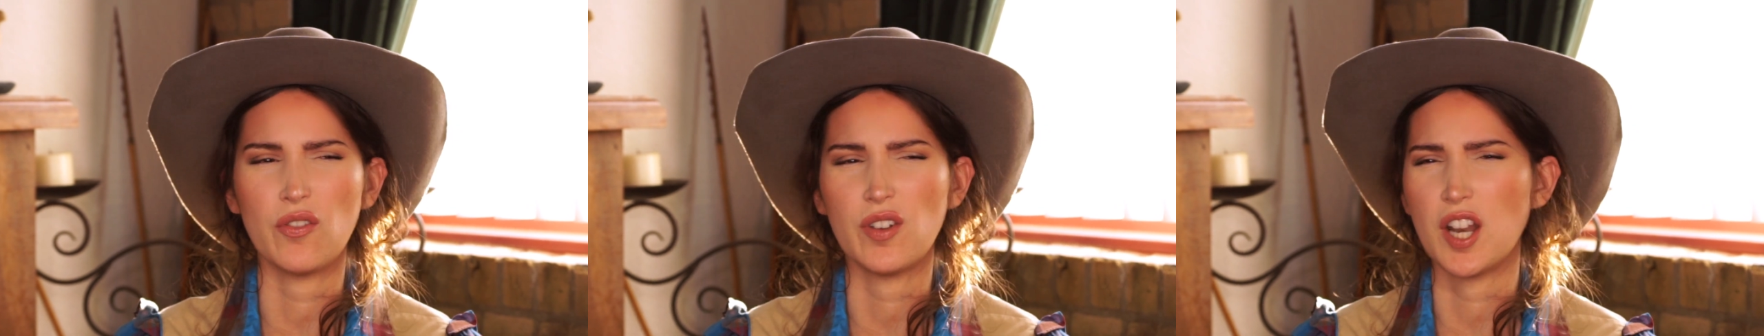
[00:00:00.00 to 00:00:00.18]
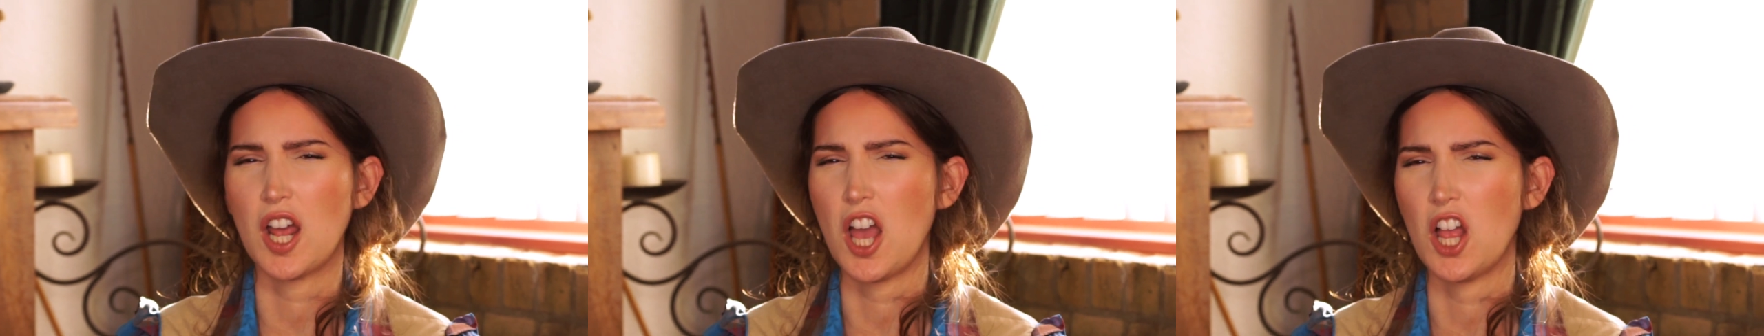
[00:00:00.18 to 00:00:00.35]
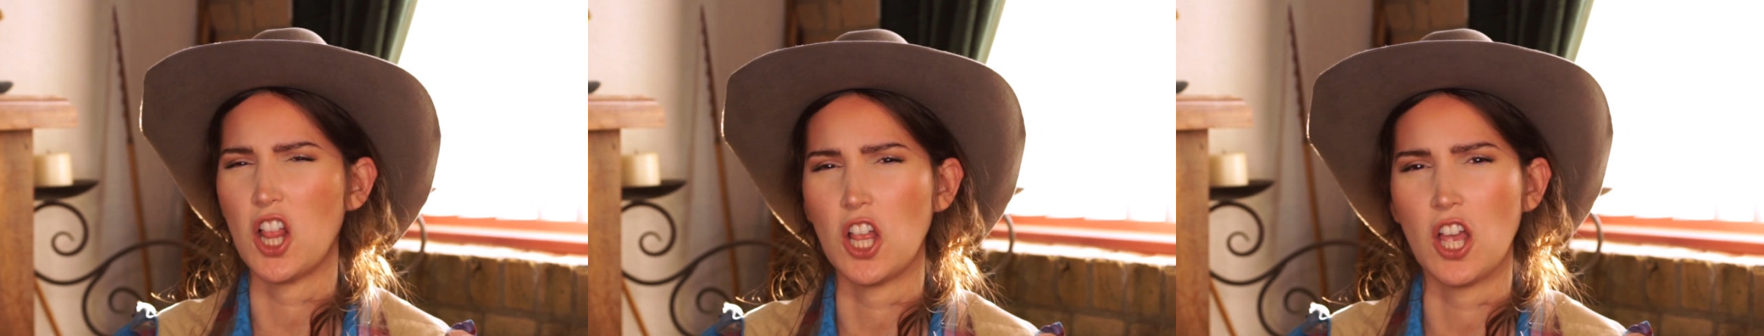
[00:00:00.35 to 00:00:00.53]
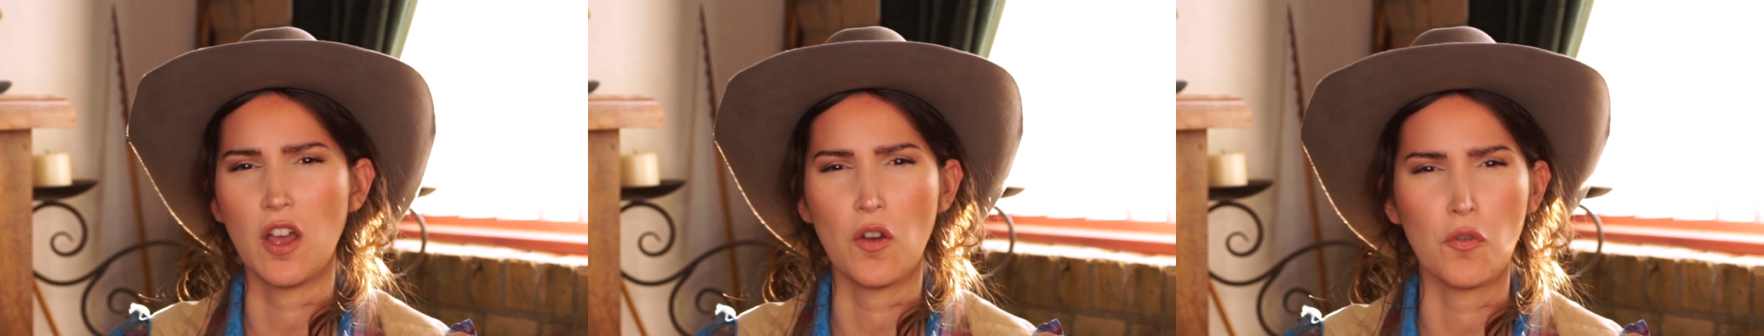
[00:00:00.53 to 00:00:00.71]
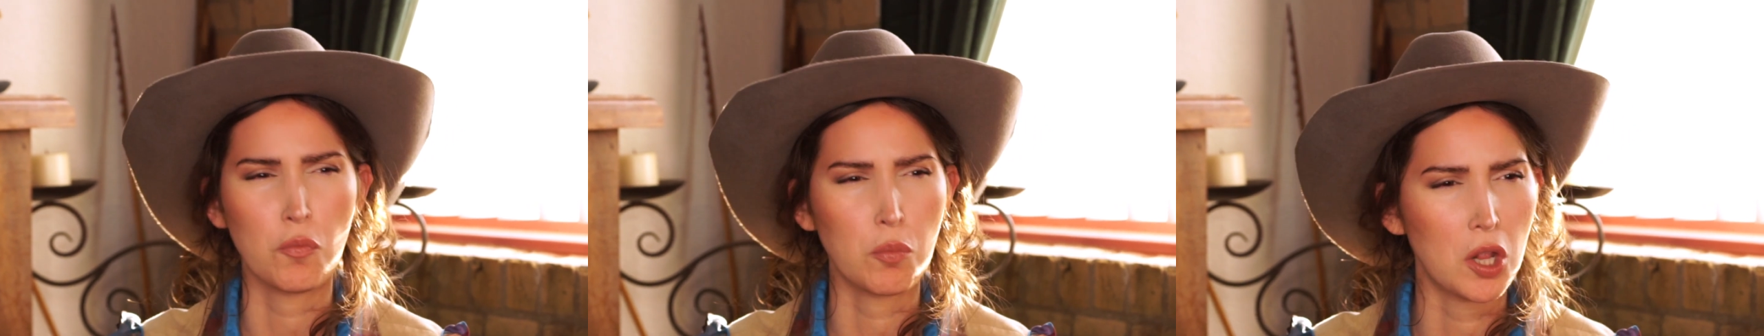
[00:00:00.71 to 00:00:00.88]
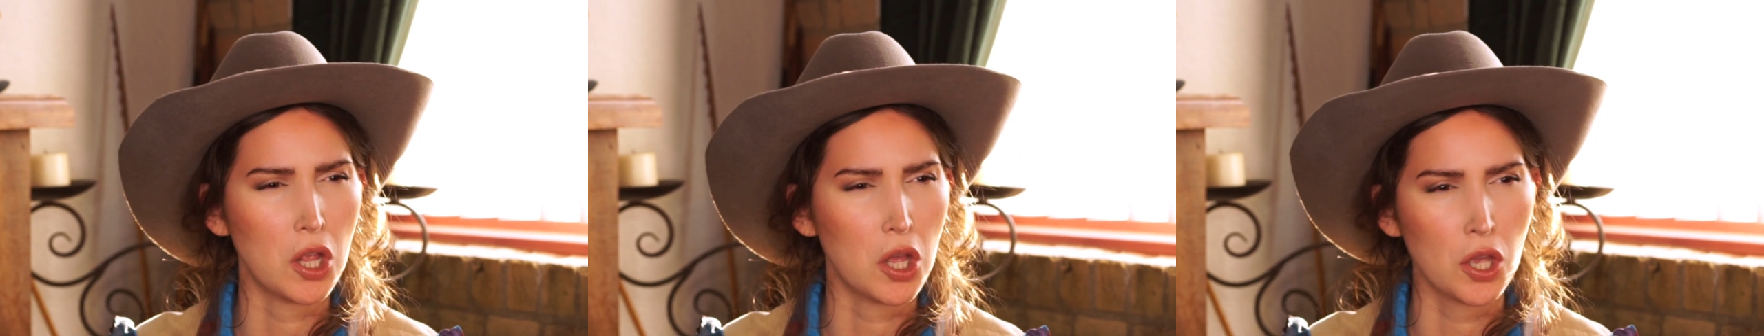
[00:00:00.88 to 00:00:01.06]
and I love
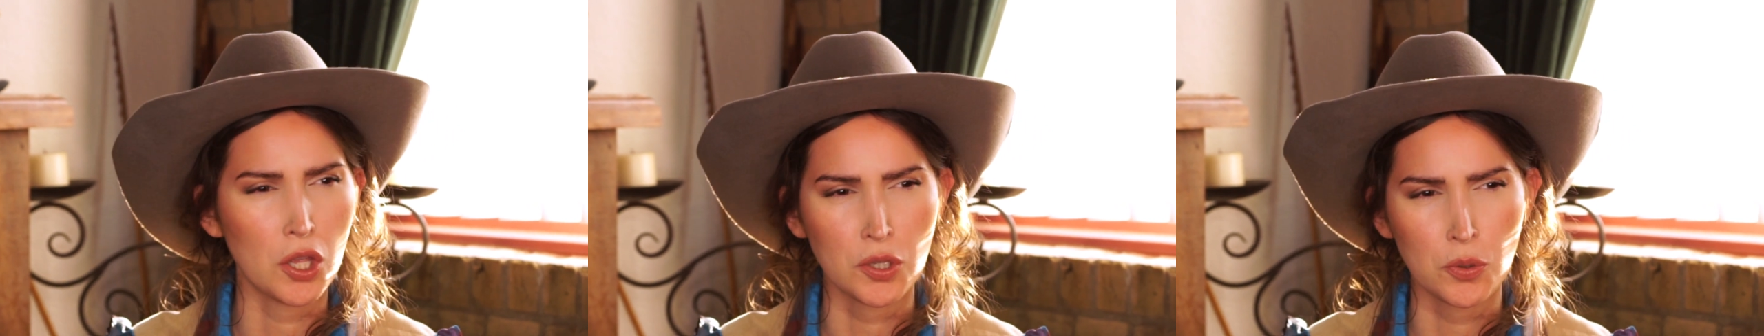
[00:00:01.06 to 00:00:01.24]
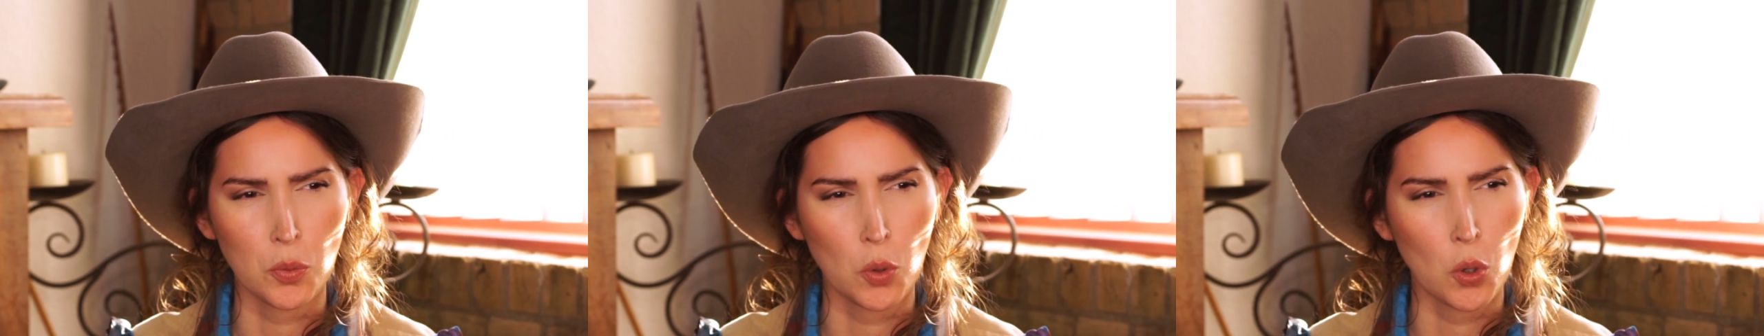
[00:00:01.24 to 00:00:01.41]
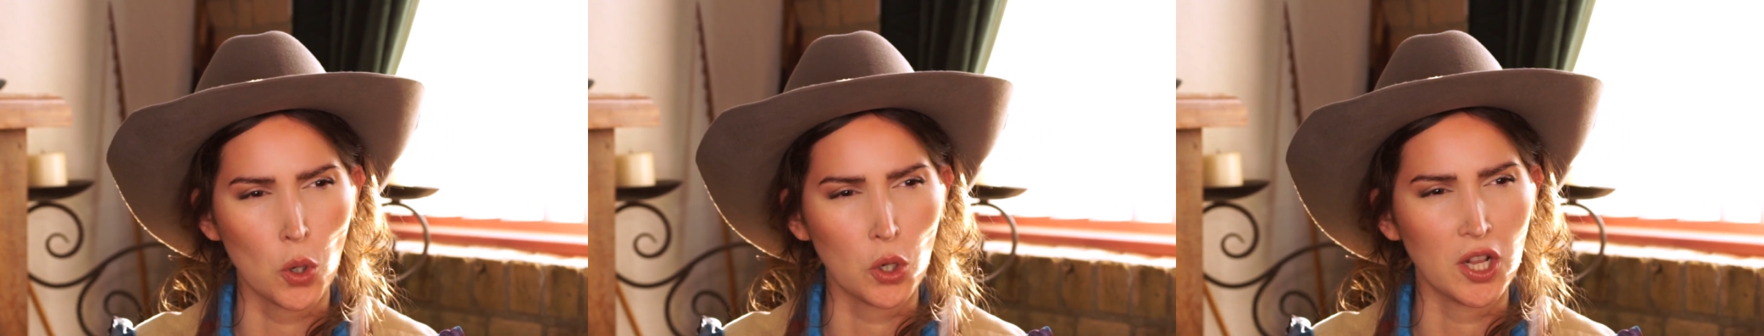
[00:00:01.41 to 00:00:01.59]
Bloodsport.